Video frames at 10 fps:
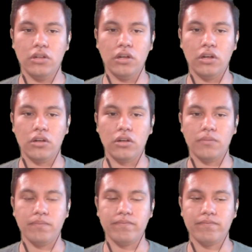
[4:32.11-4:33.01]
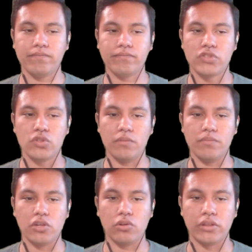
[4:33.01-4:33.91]
to the
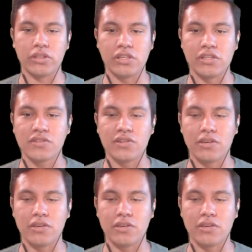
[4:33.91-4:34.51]
Middle East,